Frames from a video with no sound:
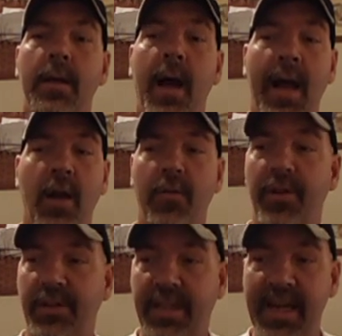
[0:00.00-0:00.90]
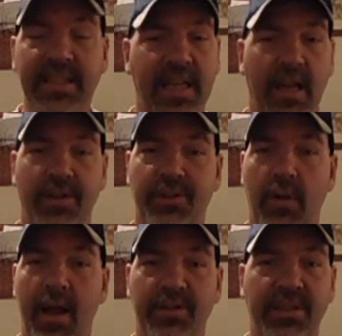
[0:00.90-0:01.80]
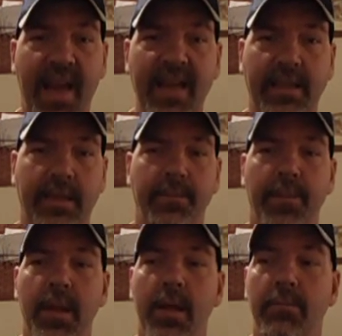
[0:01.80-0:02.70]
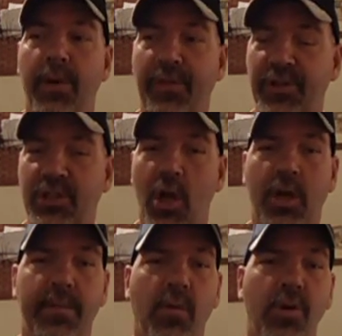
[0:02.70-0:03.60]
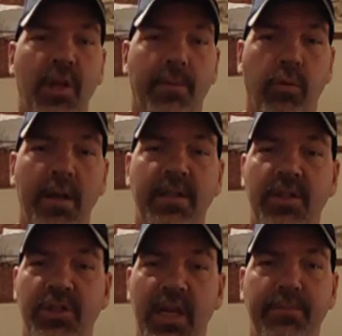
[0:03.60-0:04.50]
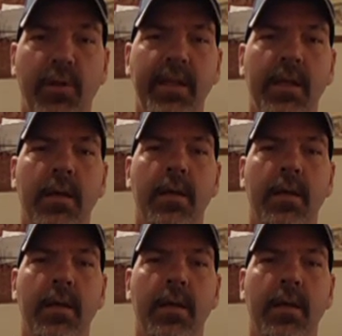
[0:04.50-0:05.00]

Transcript: I heard the details are outstanding, but the circuit boards are printed cheaply.